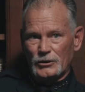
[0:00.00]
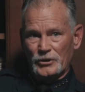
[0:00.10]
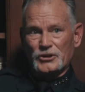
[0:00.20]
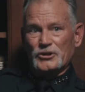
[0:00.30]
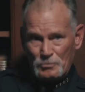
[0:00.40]

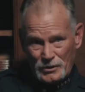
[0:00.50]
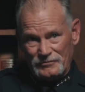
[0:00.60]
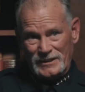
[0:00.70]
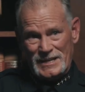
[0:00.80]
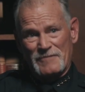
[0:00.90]
when you're
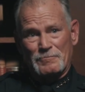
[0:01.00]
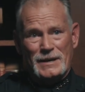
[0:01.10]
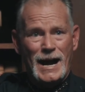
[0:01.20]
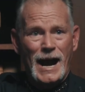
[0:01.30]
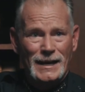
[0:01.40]
debriefing the
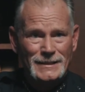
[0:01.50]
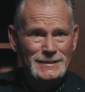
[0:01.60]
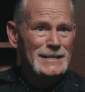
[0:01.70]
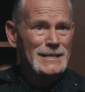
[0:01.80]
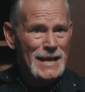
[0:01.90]
FBI,
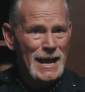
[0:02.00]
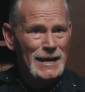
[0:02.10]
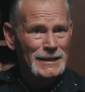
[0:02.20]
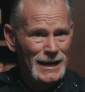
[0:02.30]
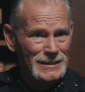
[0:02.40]
DEA,
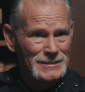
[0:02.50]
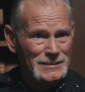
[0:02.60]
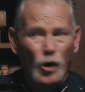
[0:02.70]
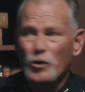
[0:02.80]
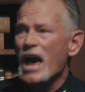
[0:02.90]
and ICE.
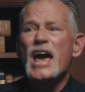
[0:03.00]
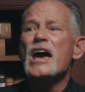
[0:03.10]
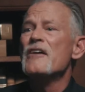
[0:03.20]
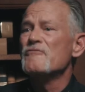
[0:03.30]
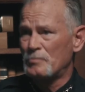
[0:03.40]
Oh, yeah,
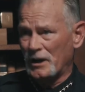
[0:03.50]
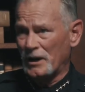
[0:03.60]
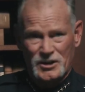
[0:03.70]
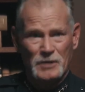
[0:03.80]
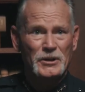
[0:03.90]

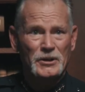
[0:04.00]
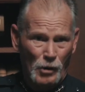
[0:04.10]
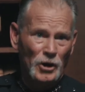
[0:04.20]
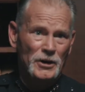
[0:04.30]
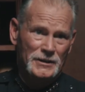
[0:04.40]
everybody's coming to the
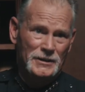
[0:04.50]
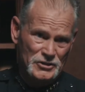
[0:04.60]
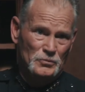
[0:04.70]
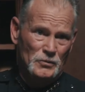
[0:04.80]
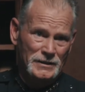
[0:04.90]
party on
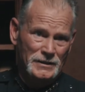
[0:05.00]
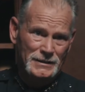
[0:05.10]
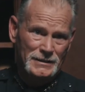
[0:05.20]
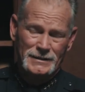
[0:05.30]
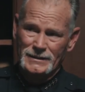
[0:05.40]
this one.
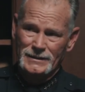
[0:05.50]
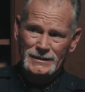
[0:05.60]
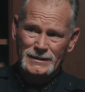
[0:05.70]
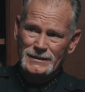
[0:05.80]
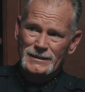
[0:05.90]

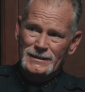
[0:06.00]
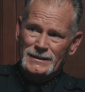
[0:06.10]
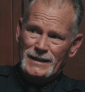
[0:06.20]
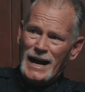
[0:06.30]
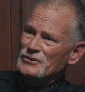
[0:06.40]

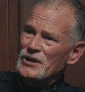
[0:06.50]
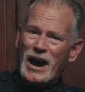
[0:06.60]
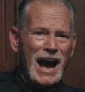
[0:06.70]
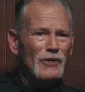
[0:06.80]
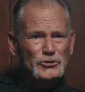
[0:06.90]
I don't know
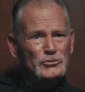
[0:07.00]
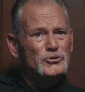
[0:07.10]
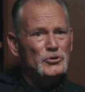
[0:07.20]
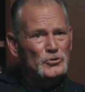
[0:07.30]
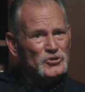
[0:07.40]
how you
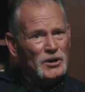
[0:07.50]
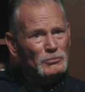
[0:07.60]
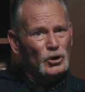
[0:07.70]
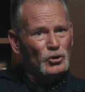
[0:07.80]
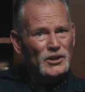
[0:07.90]
two
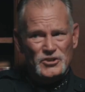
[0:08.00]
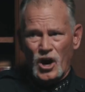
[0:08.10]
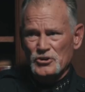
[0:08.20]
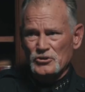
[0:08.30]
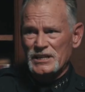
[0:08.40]
stumbled across a 100